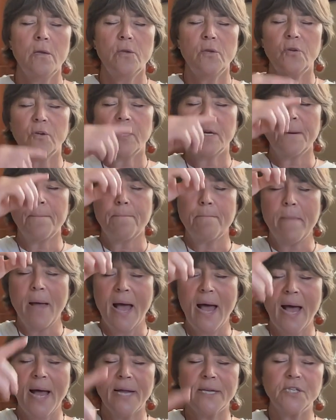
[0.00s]
You can
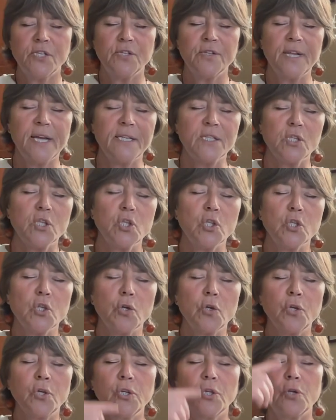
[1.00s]
imagine that
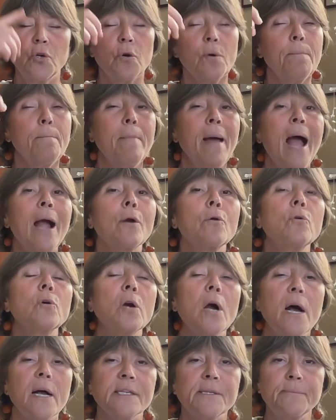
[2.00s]
circular or
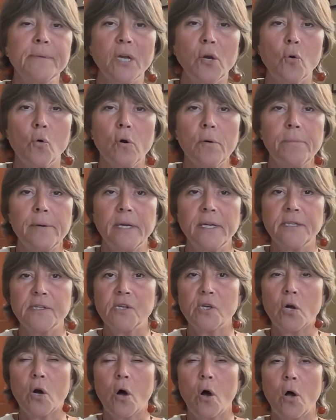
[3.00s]
macrocosmic orbit, it's
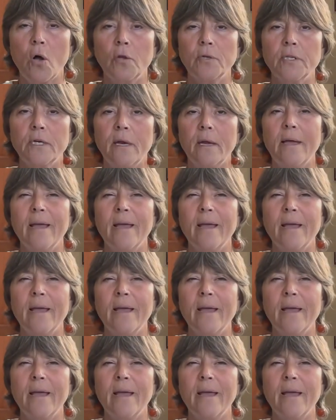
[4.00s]
called,